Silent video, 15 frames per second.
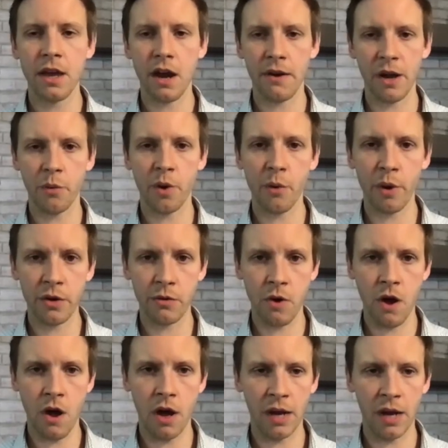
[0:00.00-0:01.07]
all right, what went
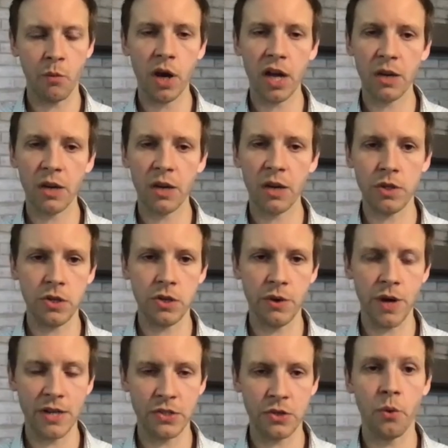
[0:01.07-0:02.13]
wrong and what can we do
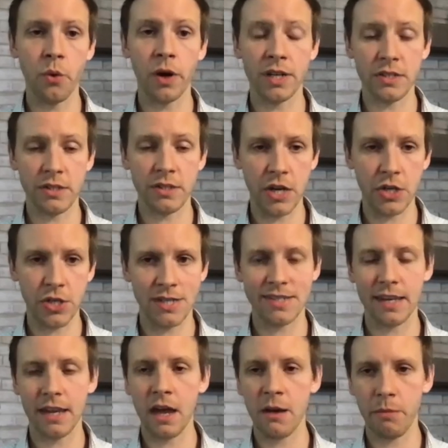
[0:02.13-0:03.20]
as an organization, as
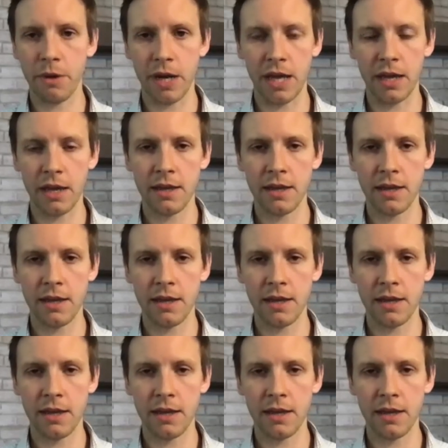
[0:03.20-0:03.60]
a company,